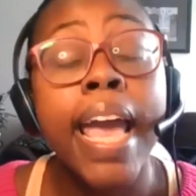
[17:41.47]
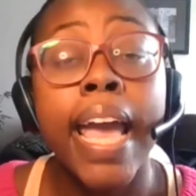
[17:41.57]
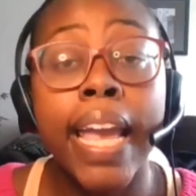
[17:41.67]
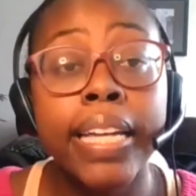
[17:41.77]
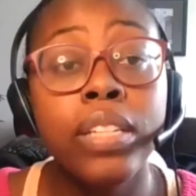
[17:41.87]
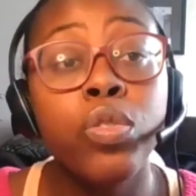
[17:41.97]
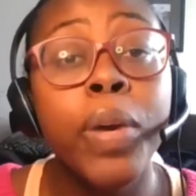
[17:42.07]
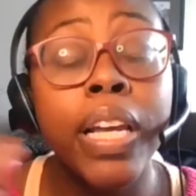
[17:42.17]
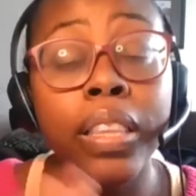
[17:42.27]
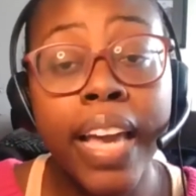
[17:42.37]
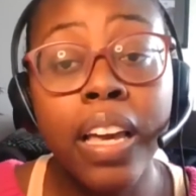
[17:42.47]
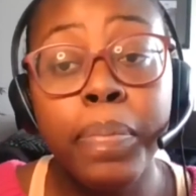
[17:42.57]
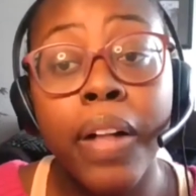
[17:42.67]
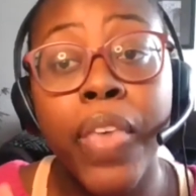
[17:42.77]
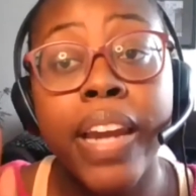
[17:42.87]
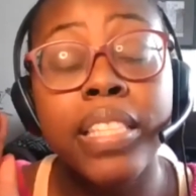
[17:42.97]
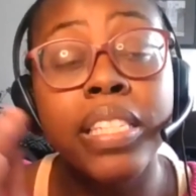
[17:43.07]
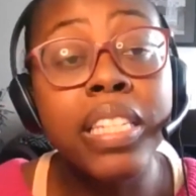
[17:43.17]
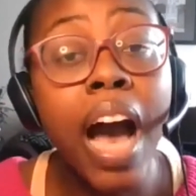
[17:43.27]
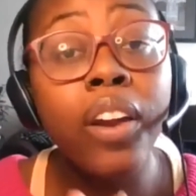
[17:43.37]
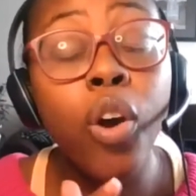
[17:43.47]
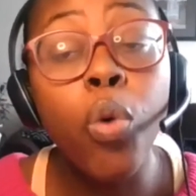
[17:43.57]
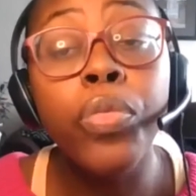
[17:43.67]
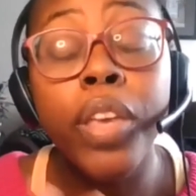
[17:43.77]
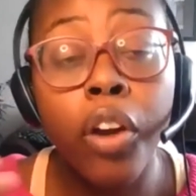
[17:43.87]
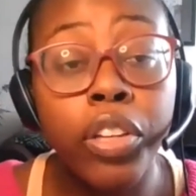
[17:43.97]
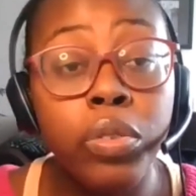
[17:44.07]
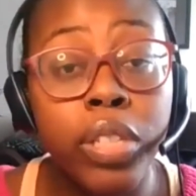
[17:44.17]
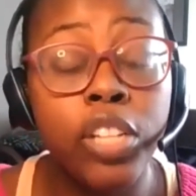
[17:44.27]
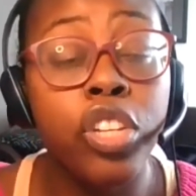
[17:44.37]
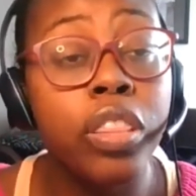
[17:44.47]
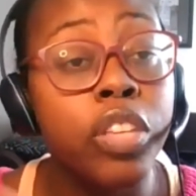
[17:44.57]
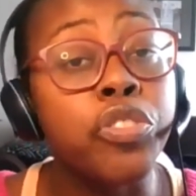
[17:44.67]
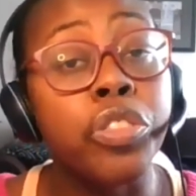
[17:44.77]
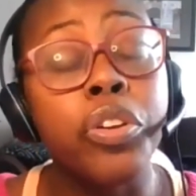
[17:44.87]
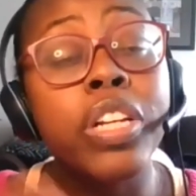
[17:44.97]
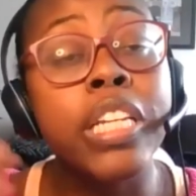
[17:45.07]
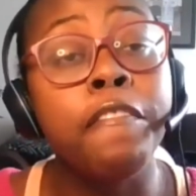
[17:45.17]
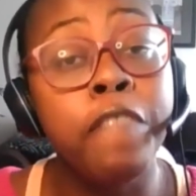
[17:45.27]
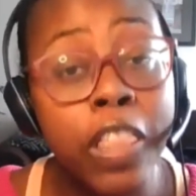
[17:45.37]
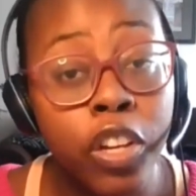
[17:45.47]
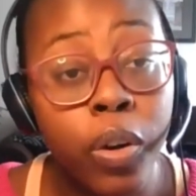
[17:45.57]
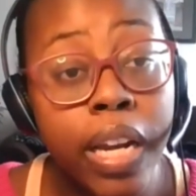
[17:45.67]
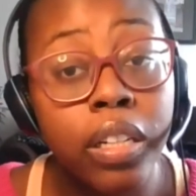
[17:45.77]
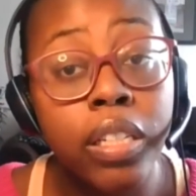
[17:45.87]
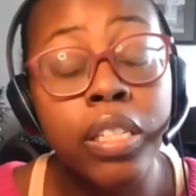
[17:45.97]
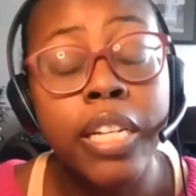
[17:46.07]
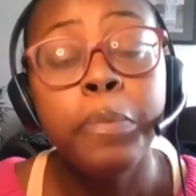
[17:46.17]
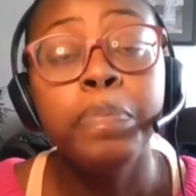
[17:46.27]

And what I like about that is not only are you teaching these 3rd to 5th graders